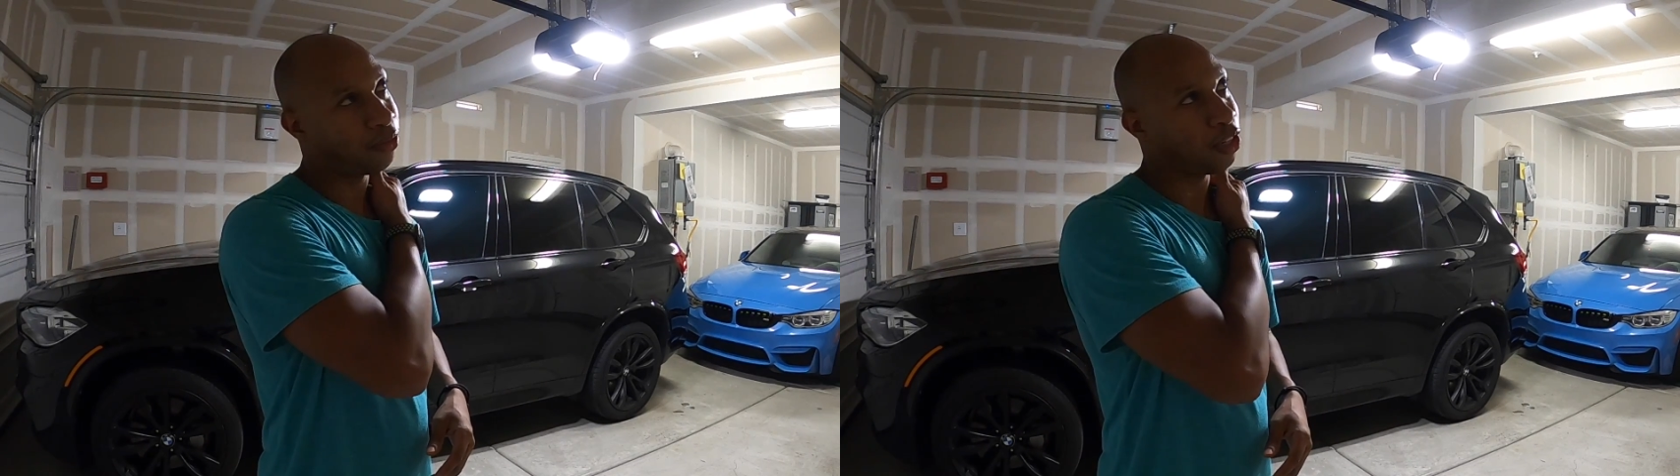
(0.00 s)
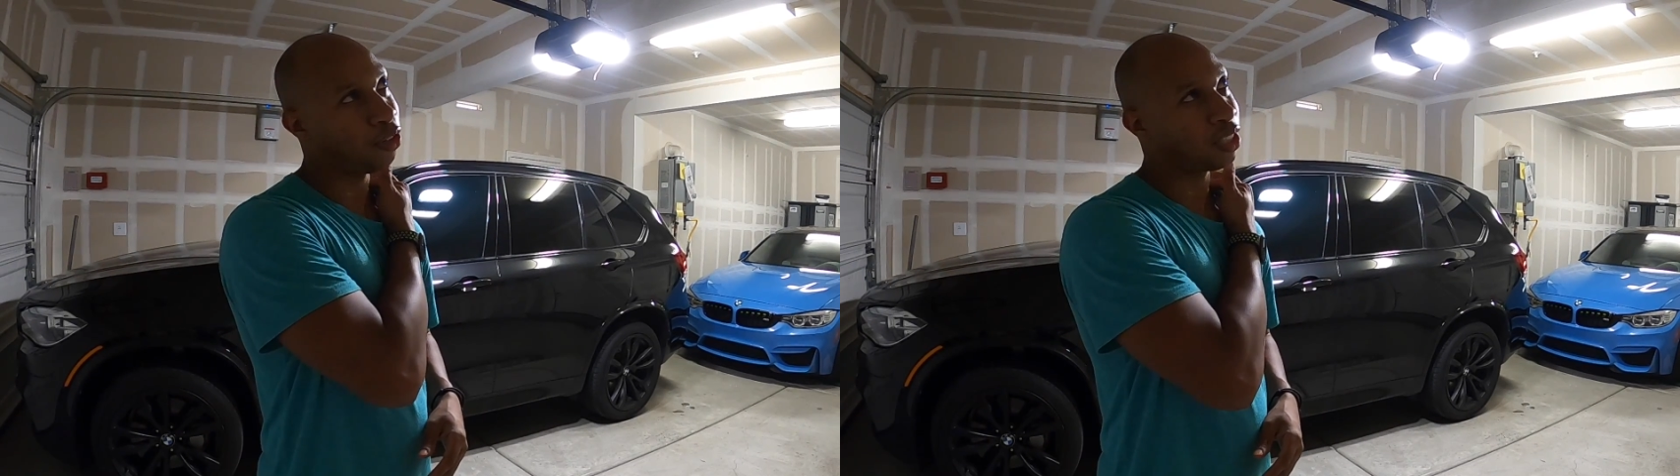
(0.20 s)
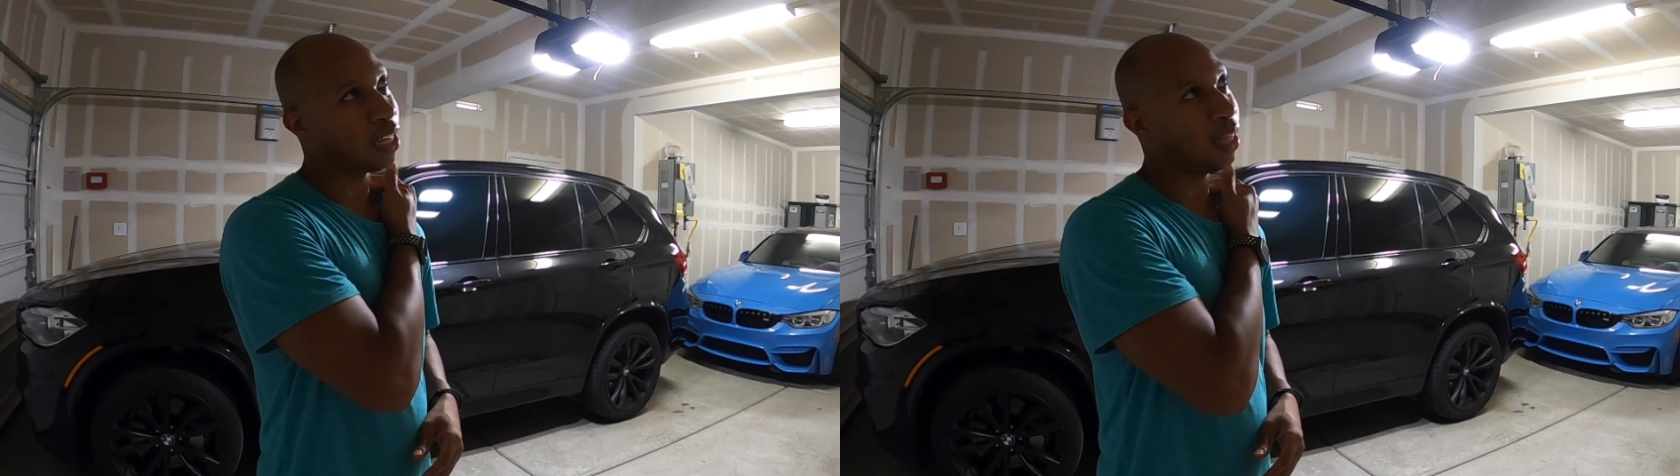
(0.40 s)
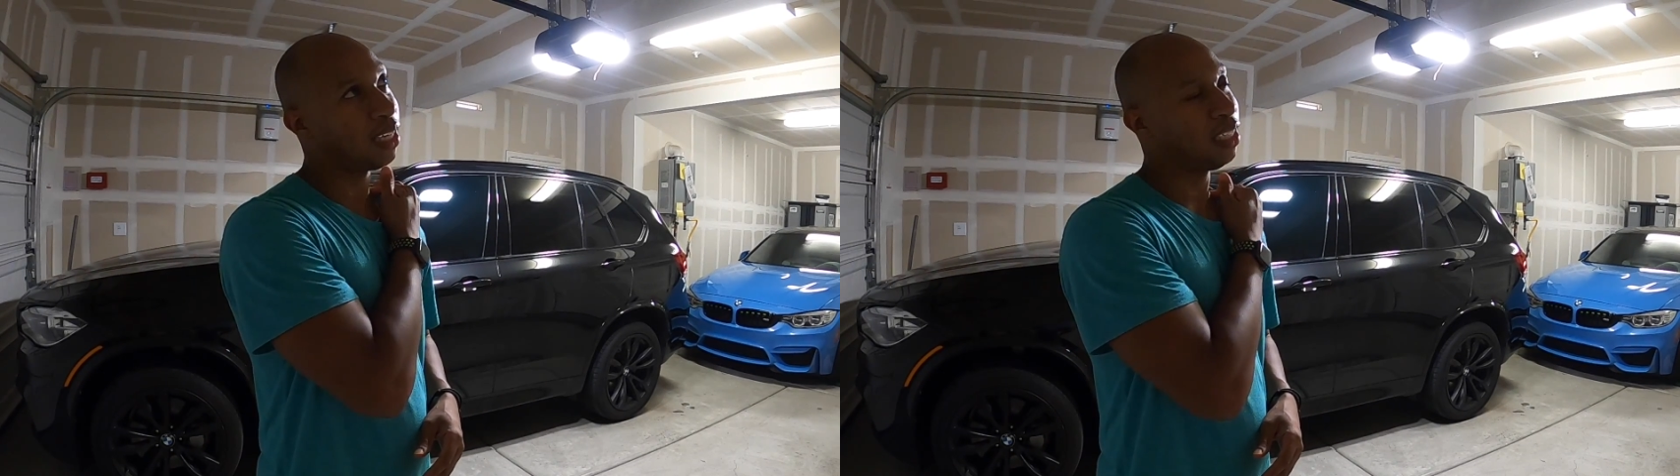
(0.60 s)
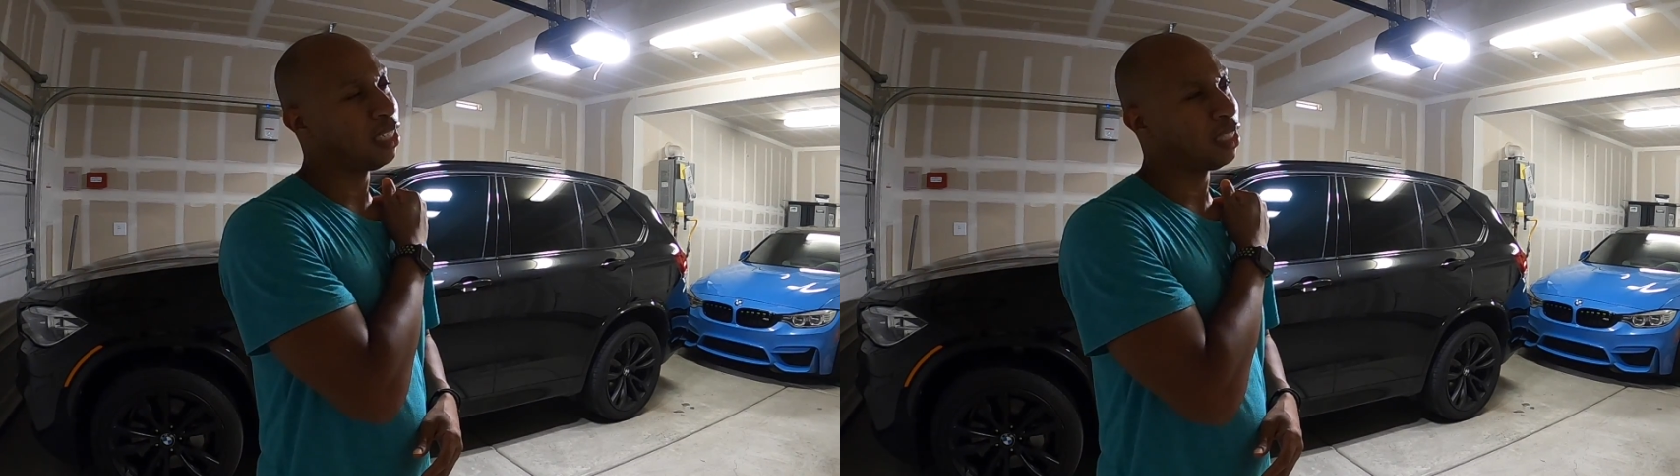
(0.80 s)
You know, it's got
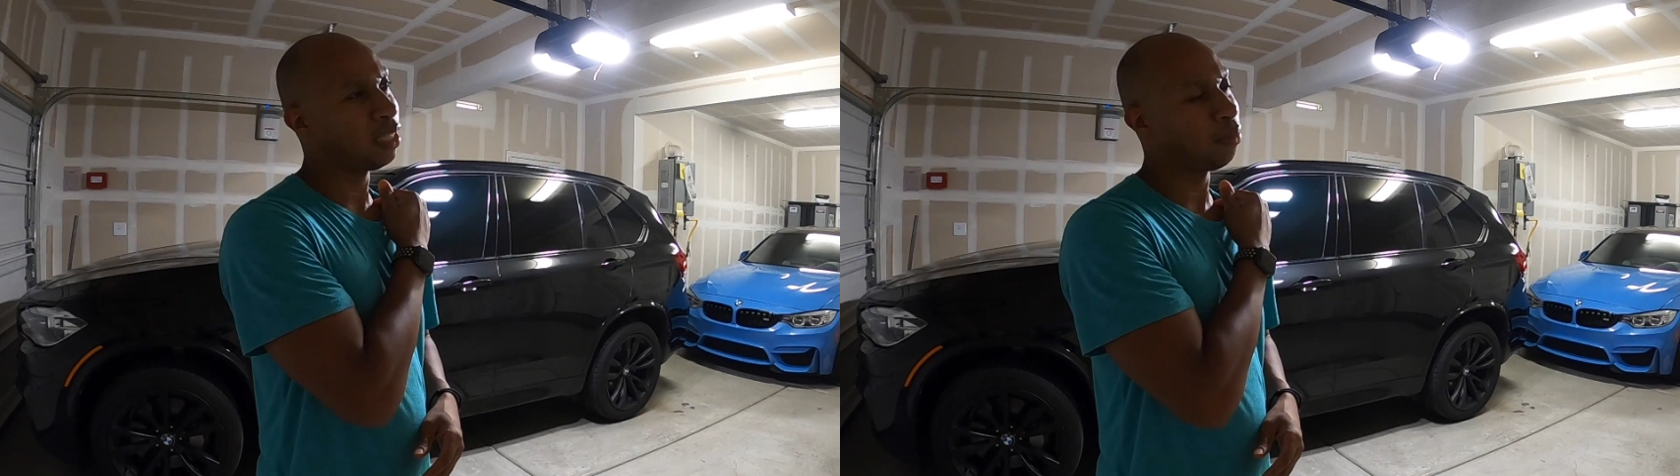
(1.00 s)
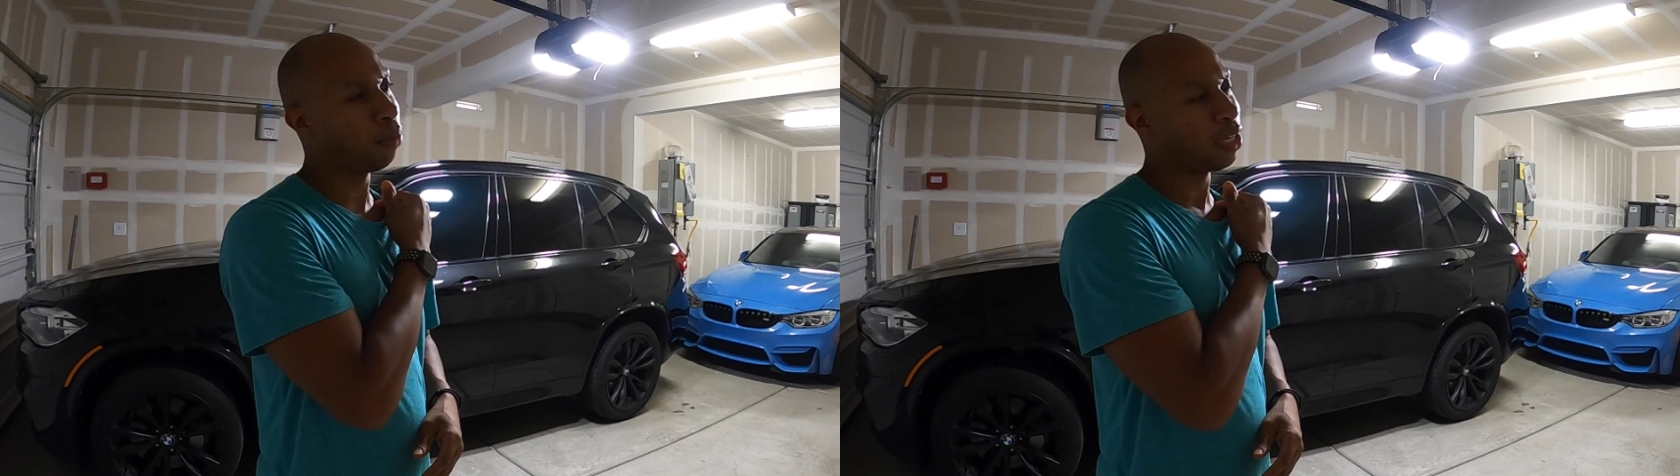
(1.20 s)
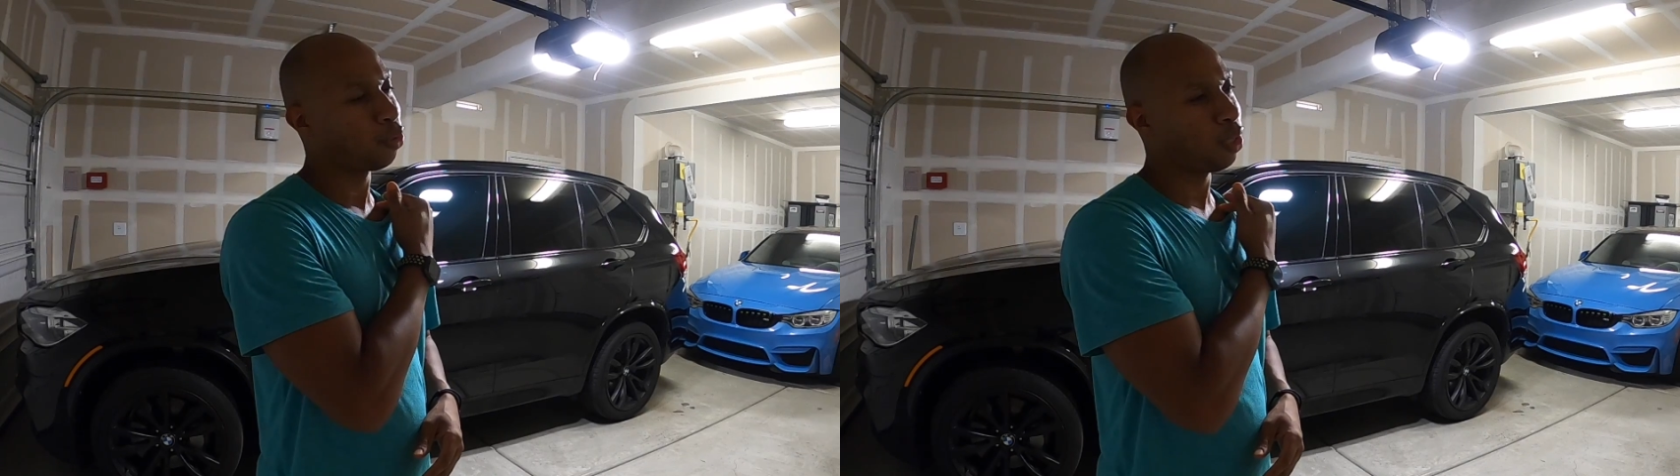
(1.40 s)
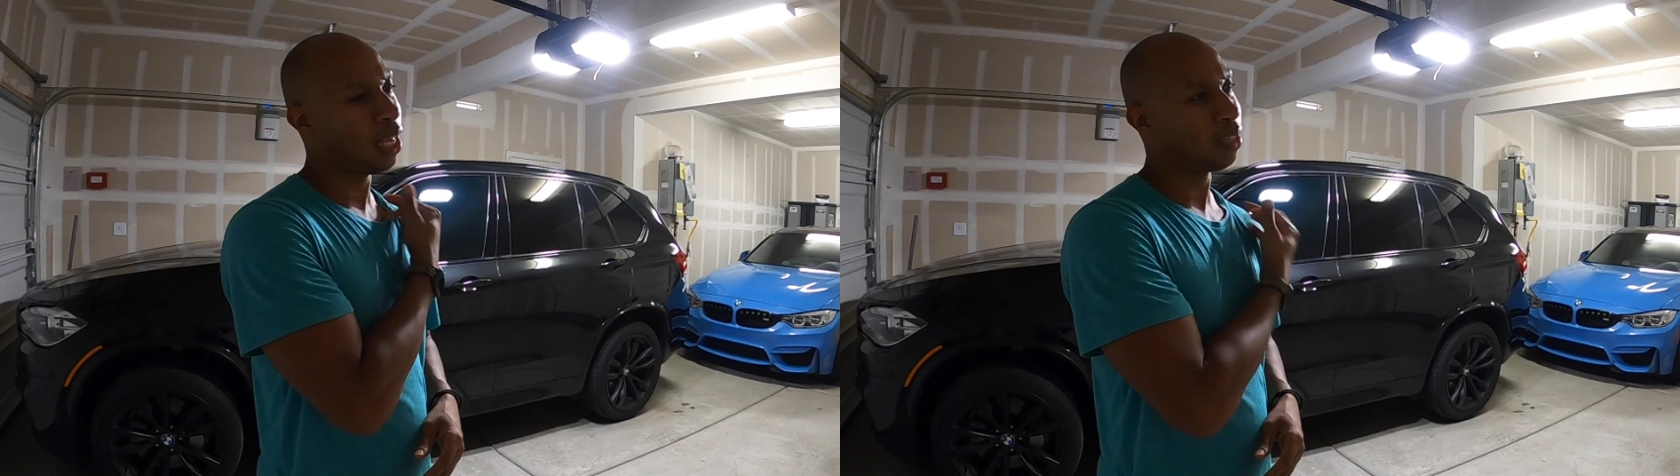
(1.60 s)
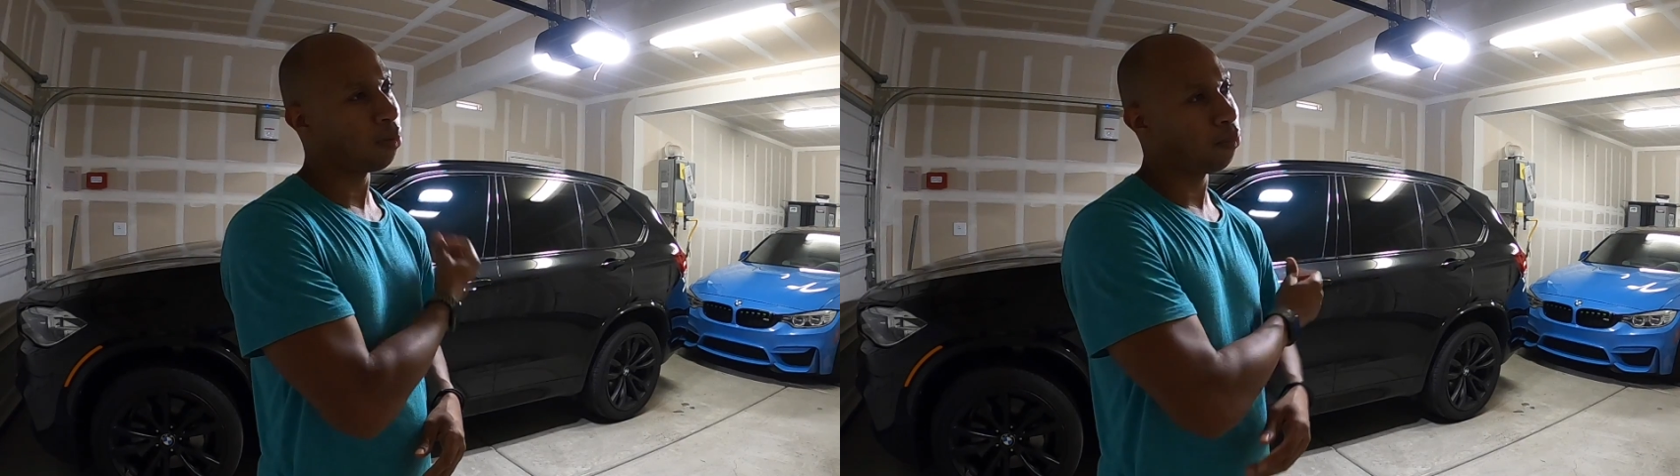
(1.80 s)
like, he just said the brakes were
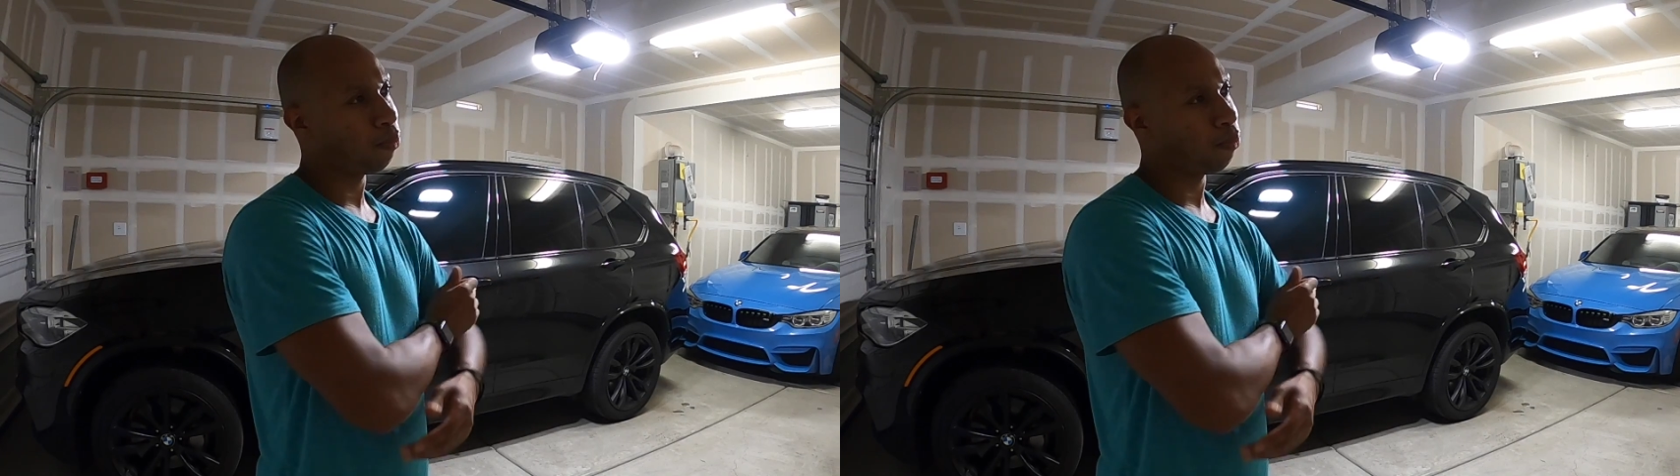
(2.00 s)
like, the